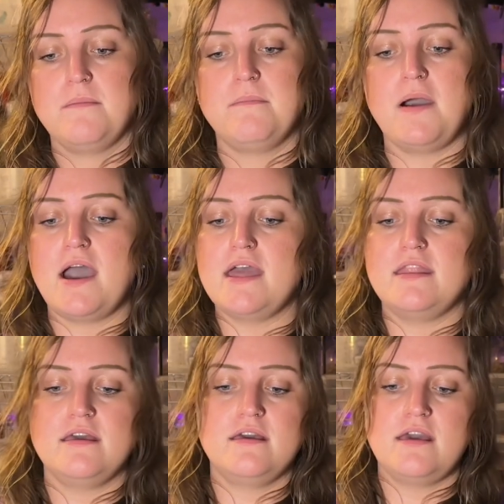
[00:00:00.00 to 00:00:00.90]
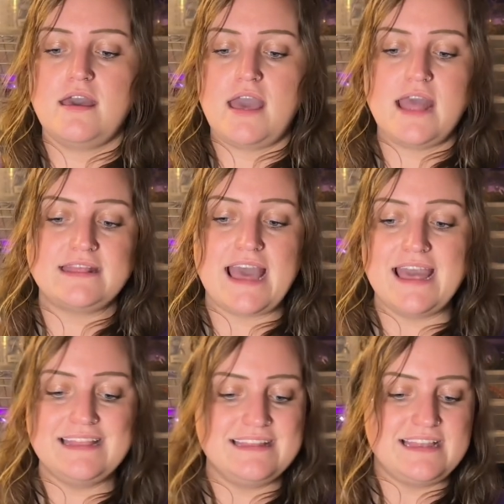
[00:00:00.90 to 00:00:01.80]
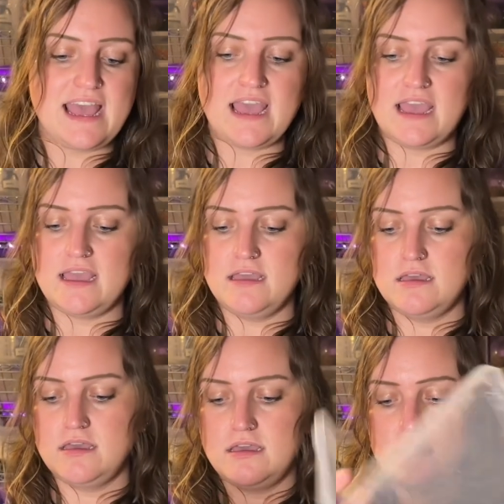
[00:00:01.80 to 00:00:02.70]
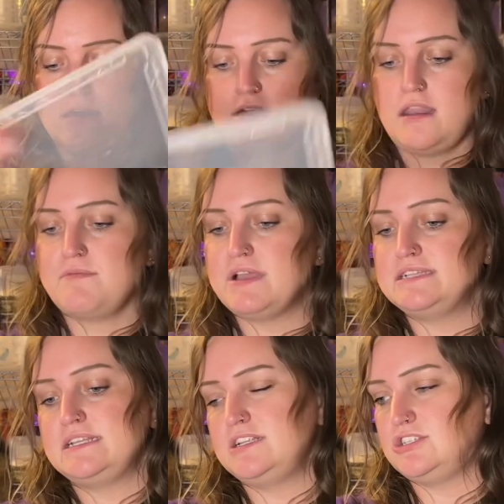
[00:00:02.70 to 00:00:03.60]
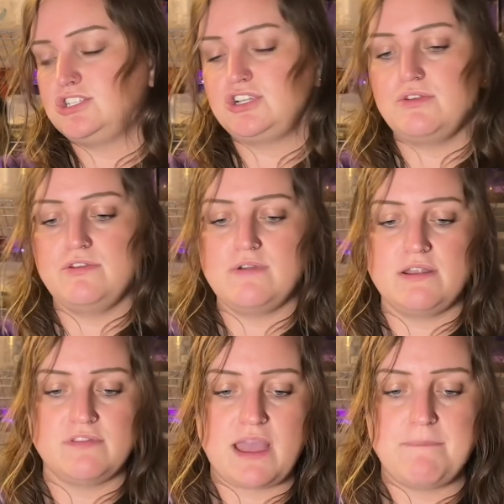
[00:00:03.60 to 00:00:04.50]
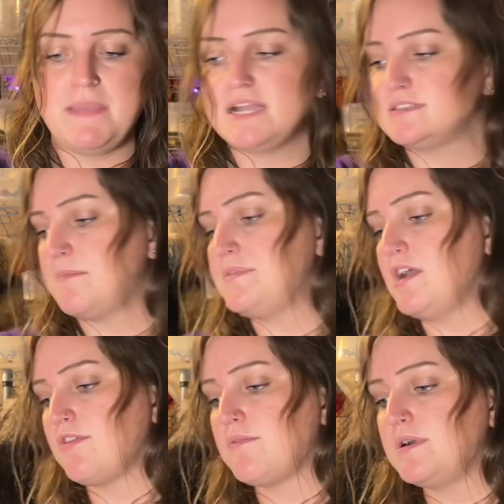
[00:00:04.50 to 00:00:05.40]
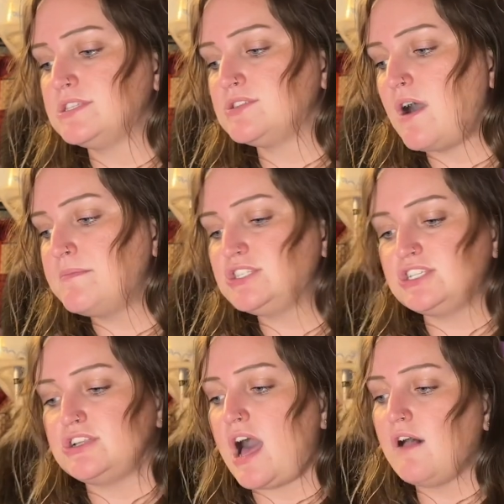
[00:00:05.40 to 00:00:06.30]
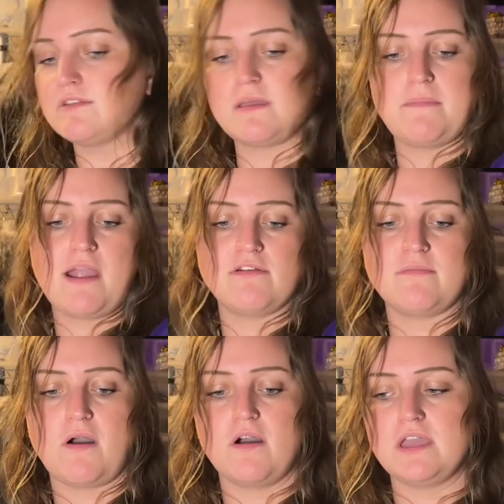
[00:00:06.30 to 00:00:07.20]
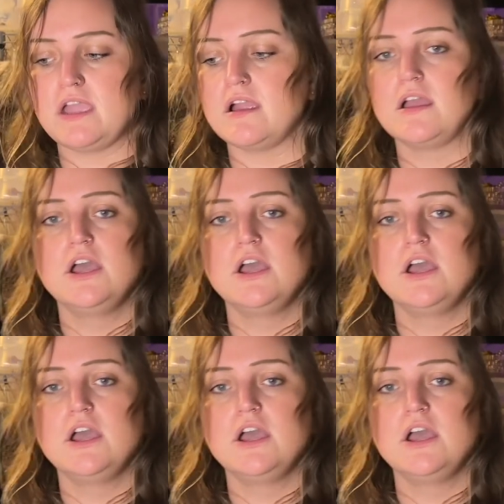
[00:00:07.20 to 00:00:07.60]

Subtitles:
But at the end of the day, and I realized I didn't show you, I don't think I picked up the other one. So I'll compare them all here.